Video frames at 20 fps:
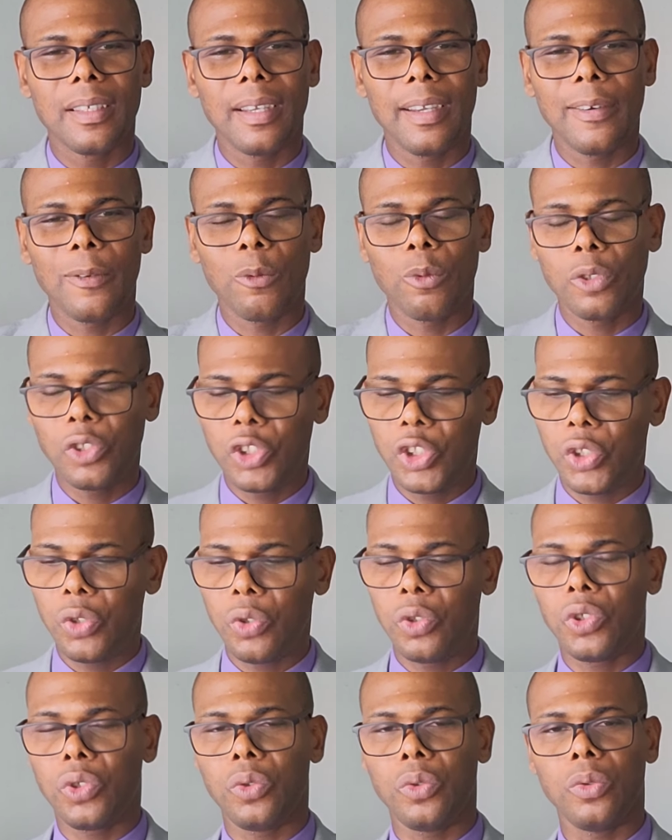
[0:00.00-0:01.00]
I want you
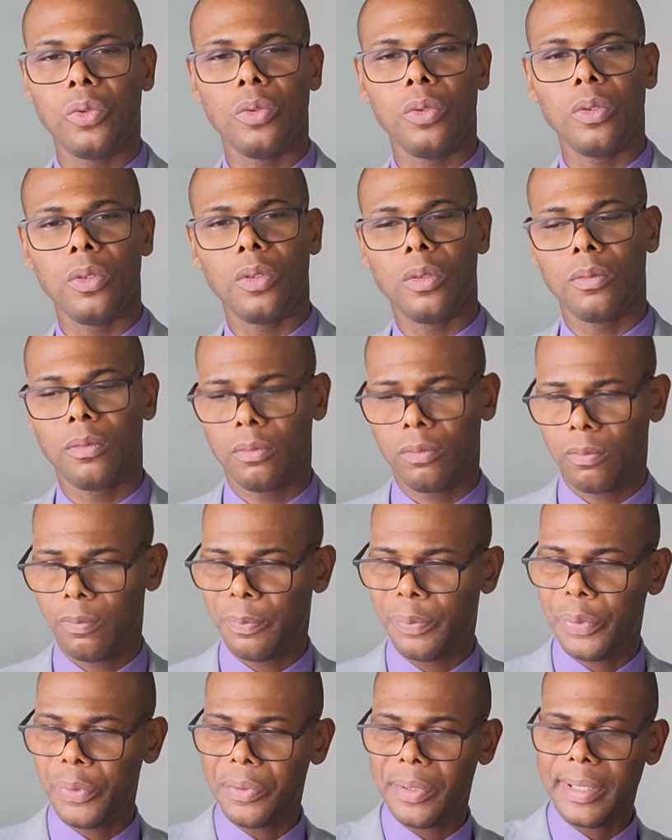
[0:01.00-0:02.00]
to
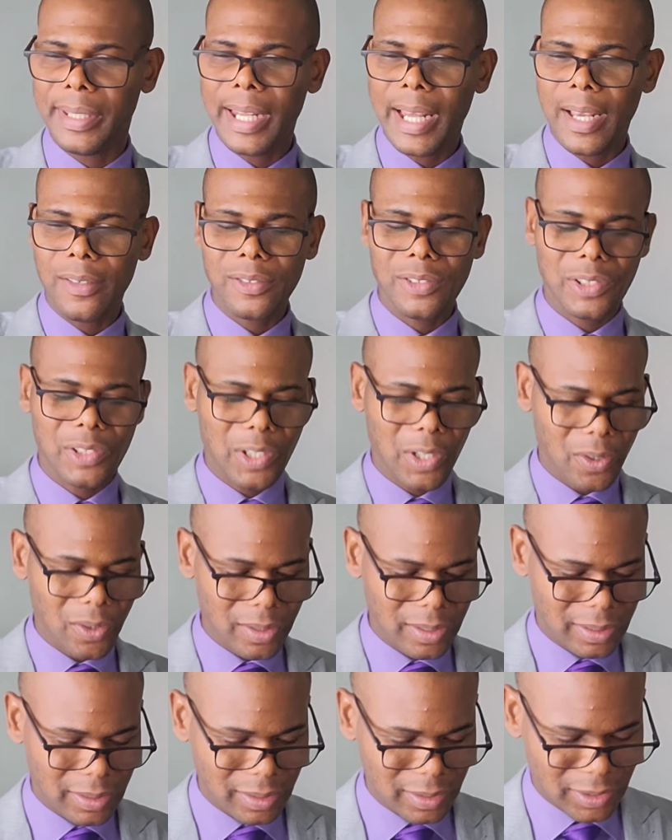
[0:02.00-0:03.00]
pronounce
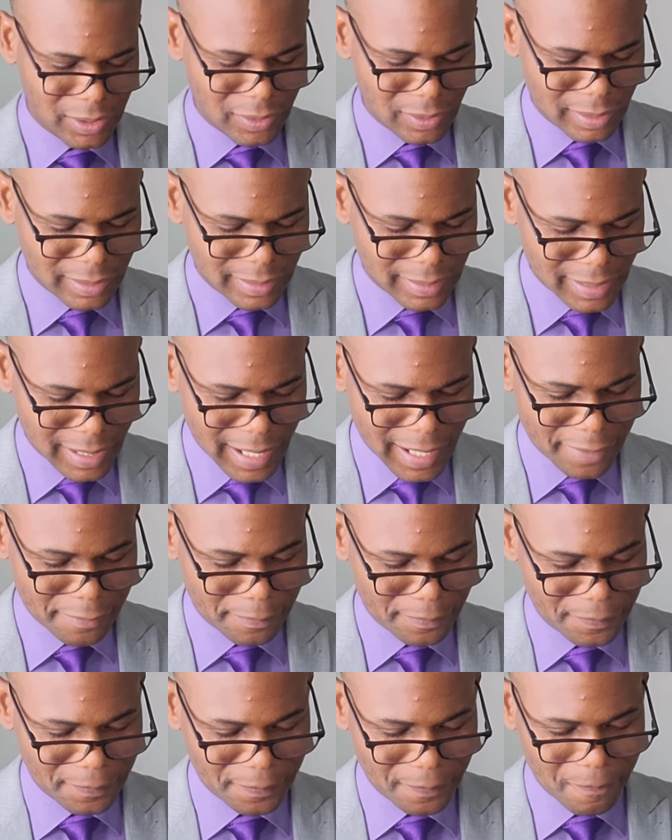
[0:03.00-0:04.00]
curses on
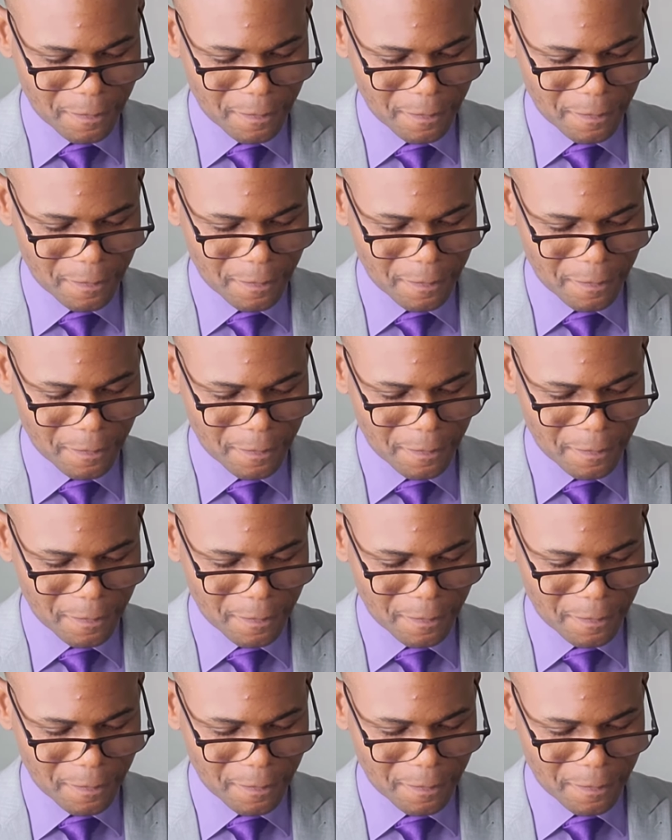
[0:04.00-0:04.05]
them.